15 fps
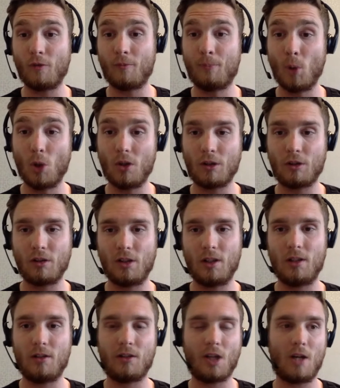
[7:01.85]
of books
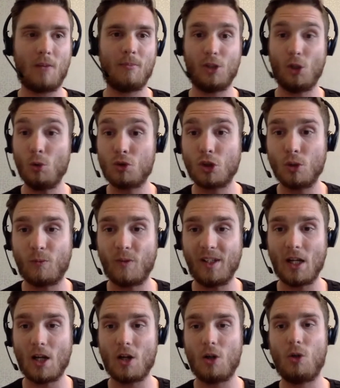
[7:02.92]
and um, YouTube
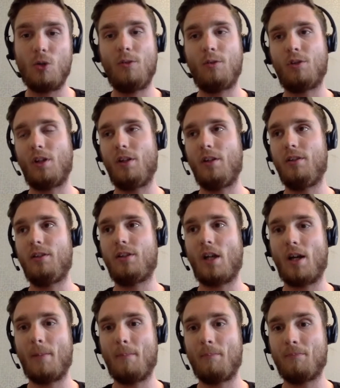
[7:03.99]
videos and
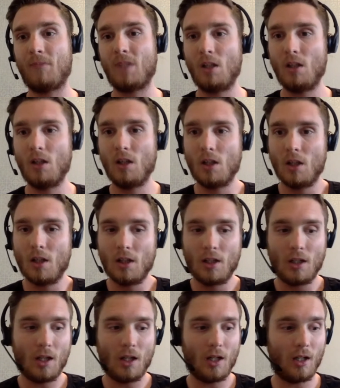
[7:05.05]
um,
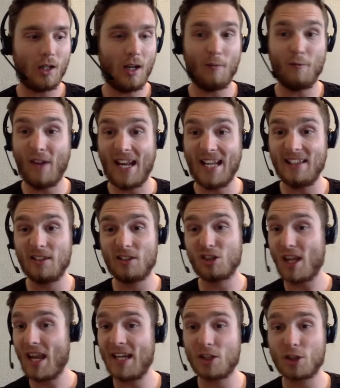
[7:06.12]
uh, events,
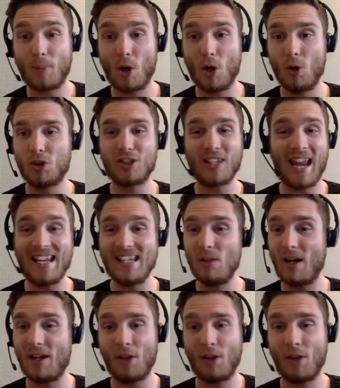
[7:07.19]
expos, just
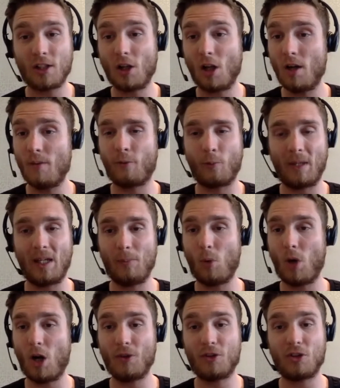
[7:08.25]
anywhere that I could learn from people.
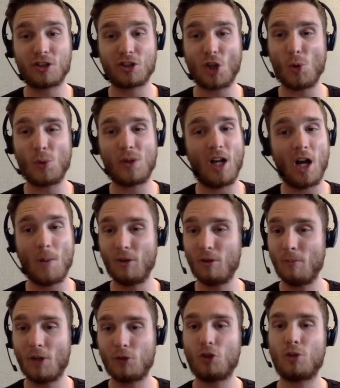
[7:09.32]
I was just soaking it up as
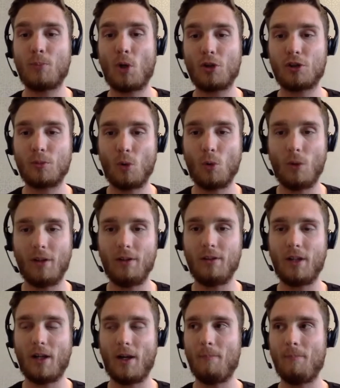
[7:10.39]
much as possible. And
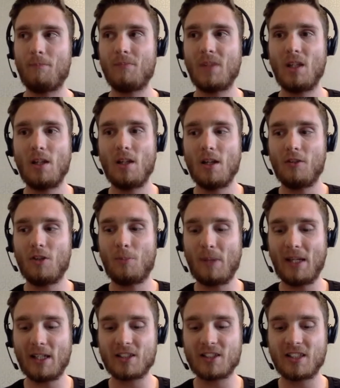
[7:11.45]
um, the
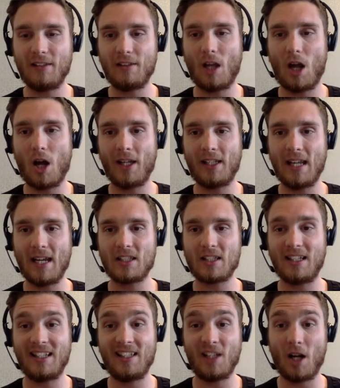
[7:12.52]
biggest thing that I guess
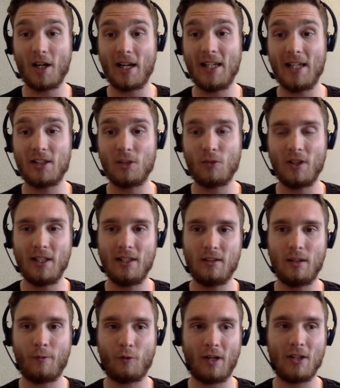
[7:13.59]
at a young age that really
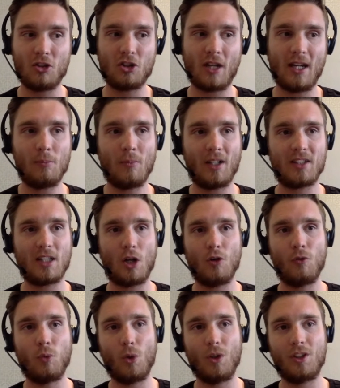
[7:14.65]
differentiated myself
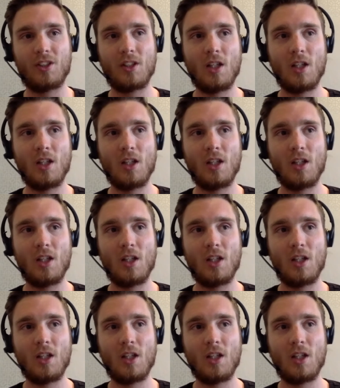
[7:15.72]
was